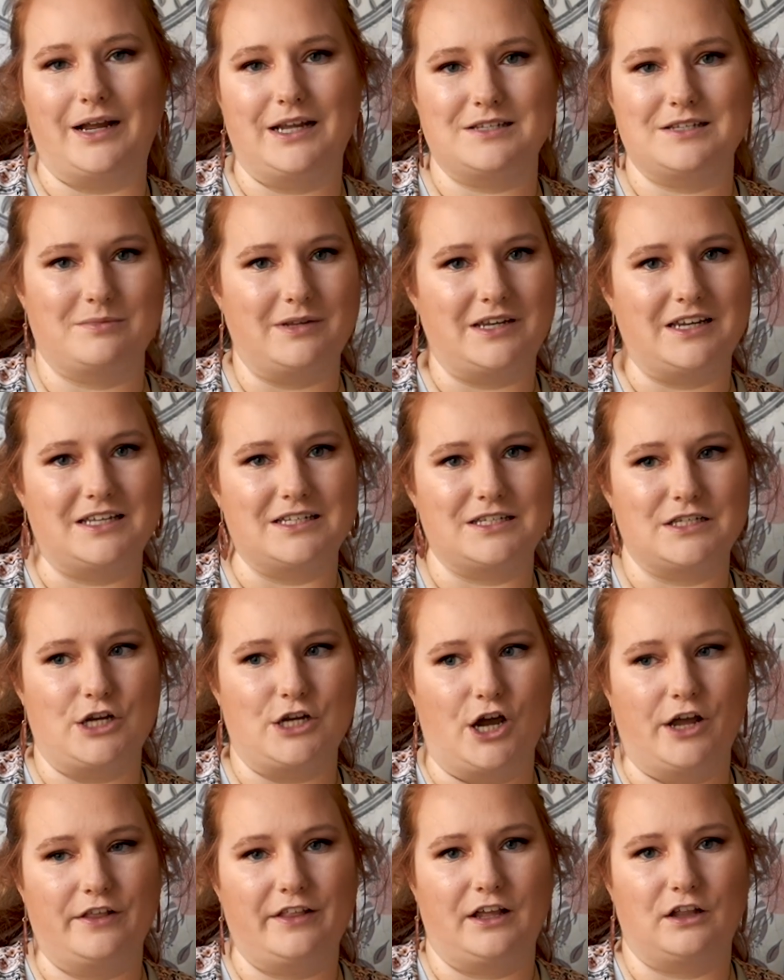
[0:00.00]
husband is
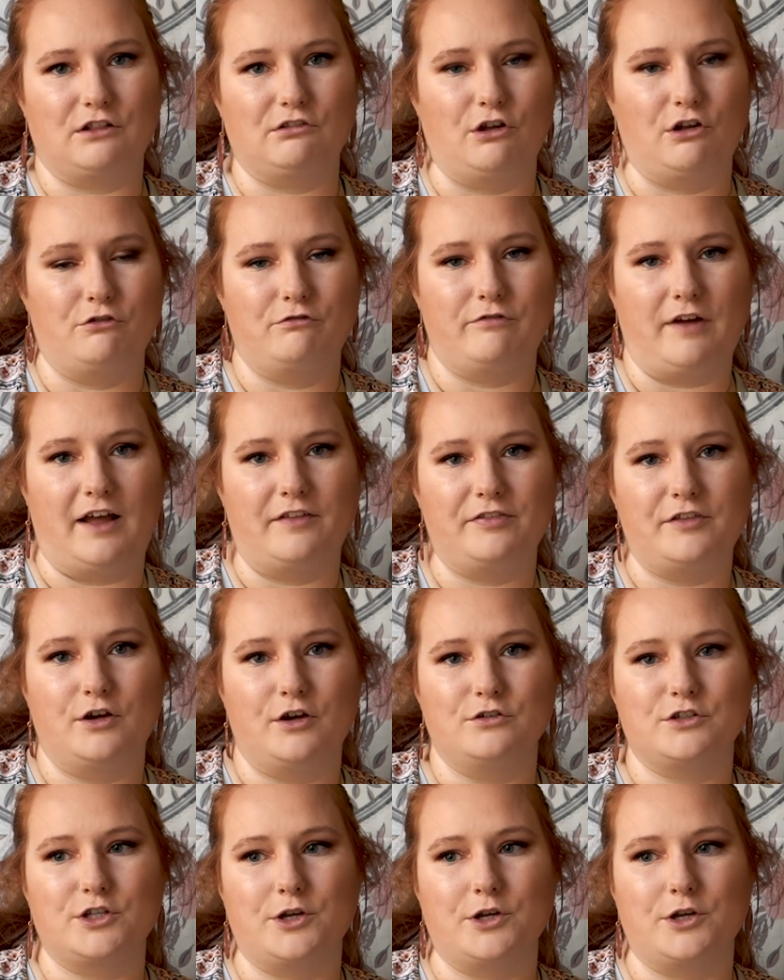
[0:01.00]
not like low fat though,